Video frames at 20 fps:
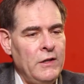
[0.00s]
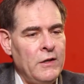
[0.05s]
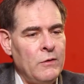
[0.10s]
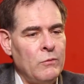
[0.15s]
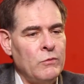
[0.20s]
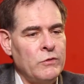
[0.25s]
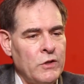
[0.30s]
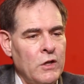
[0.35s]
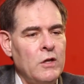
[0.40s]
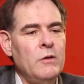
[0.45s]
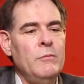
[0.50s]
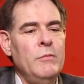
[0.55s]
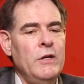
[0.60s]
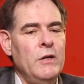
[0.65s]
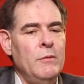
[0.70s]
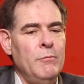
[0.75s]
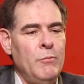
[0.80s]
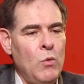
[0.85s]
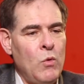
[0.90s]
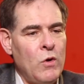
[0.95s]
that was going to
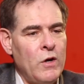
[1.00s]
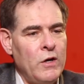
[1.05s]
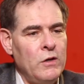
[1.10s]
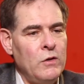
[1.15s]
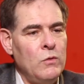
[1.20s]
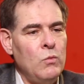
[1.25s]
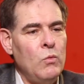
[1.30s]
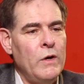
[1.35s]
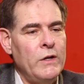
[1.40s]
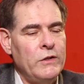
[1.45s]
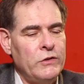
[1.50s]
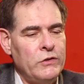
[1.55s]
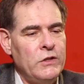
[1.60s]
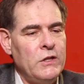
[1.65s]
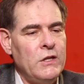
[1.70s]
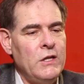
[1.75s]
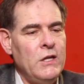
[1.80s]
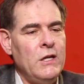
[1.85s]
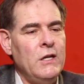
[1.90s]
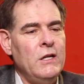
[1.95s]
be important was
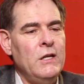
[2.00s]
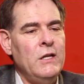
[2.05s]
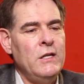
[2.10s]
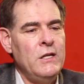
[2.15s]
to get